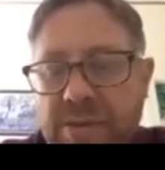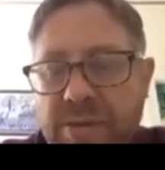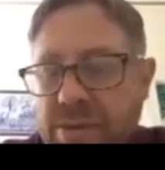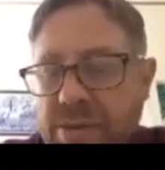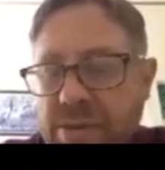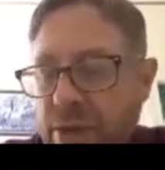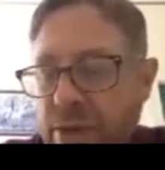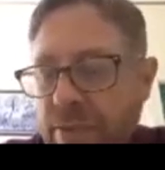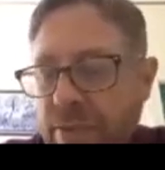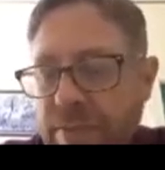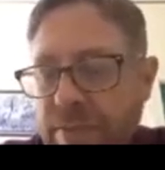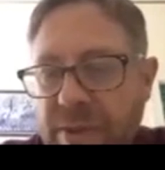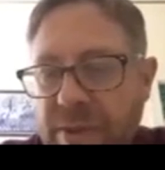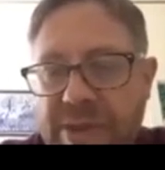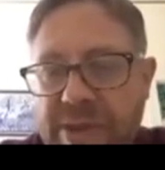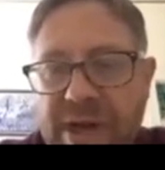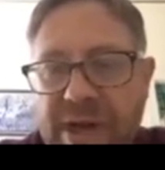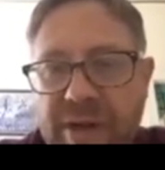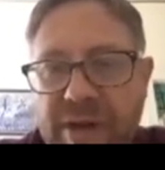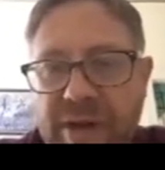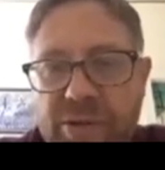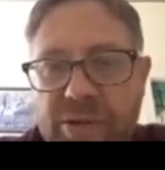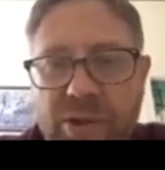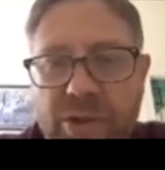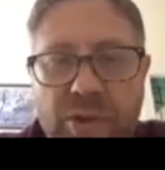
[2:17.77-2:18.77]
So it's not
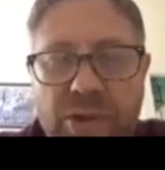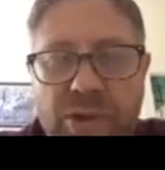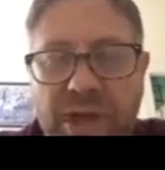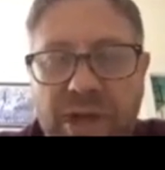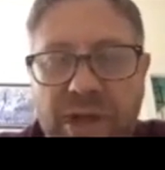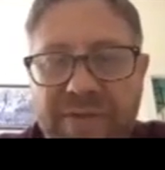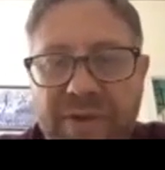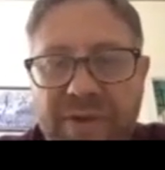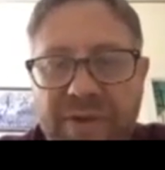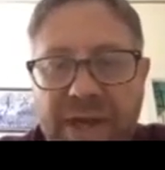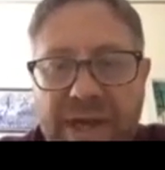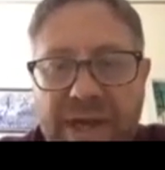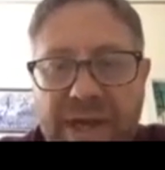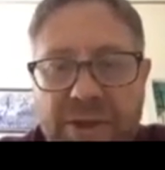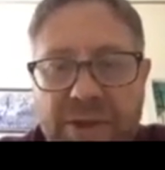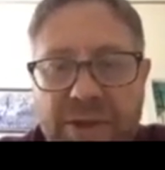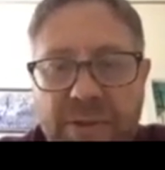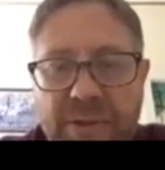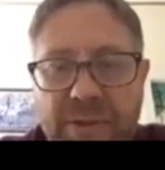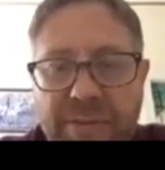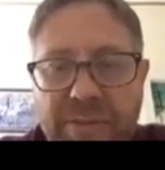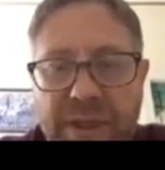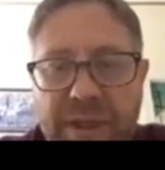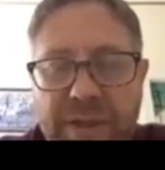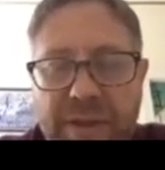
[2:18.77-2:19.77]
a true
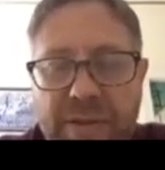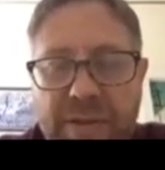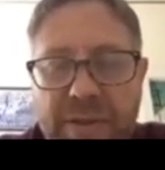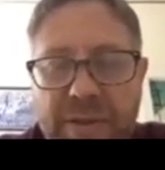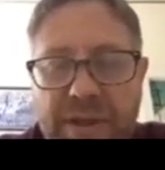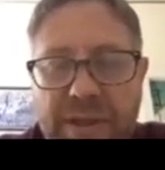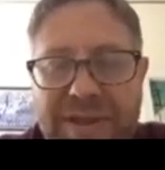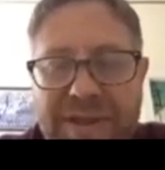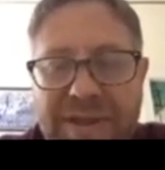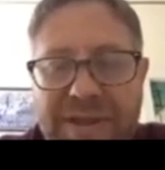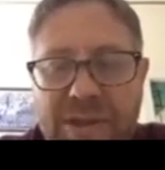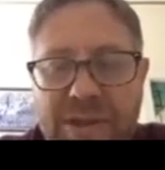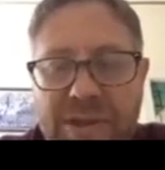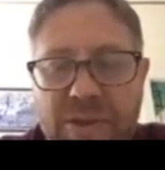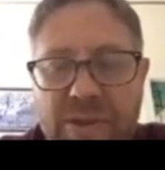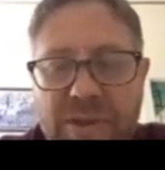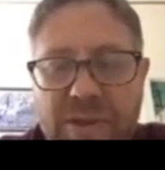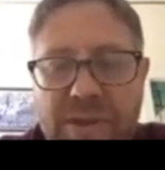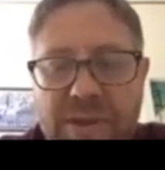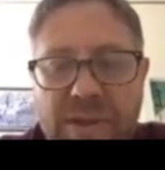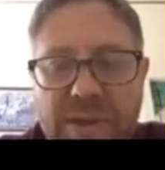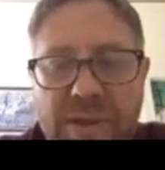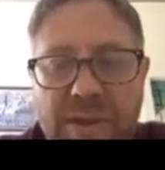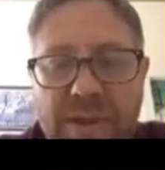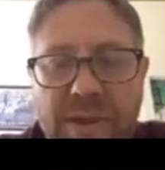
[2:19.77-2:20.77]
trifurcation, but it's
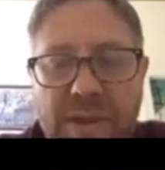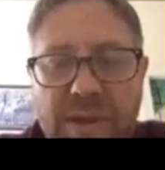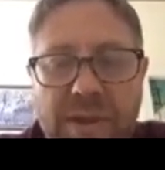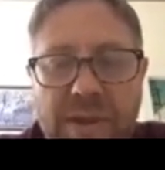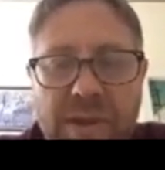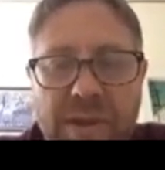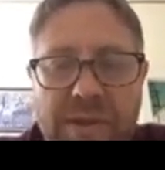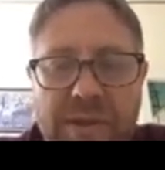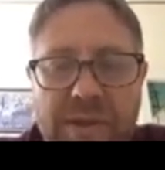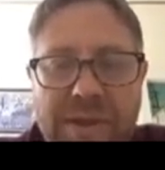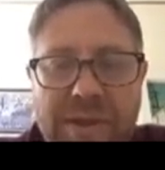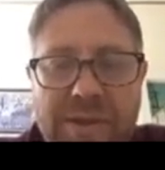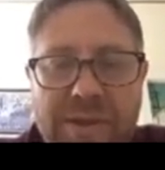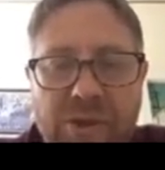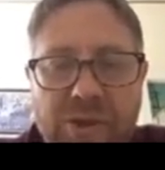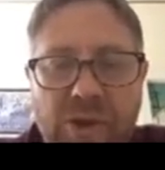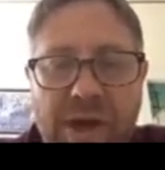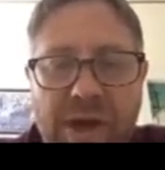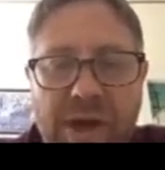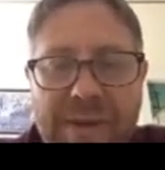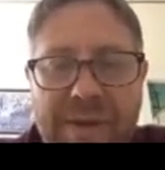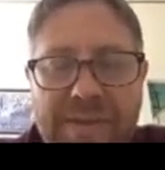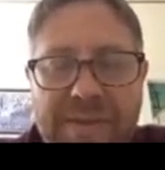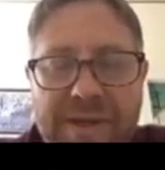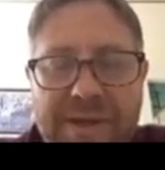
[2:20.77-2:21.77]
used to
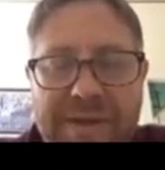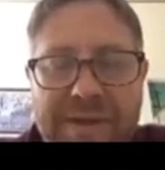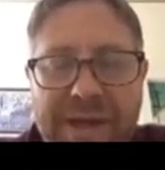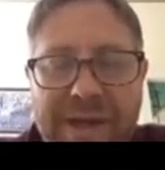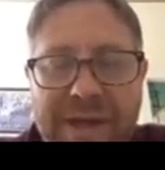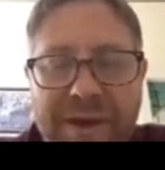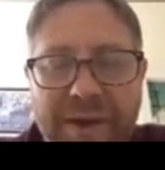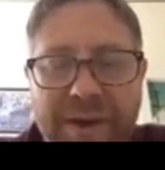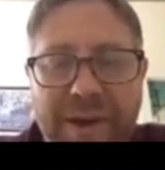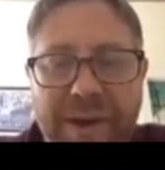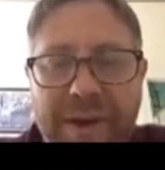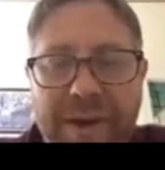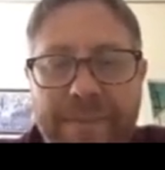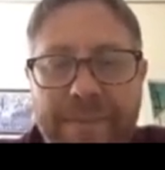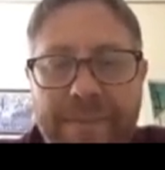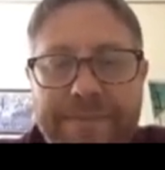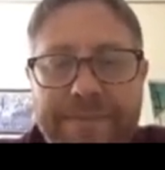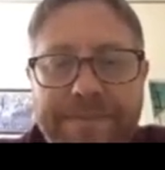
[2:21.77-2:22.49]
describe this area.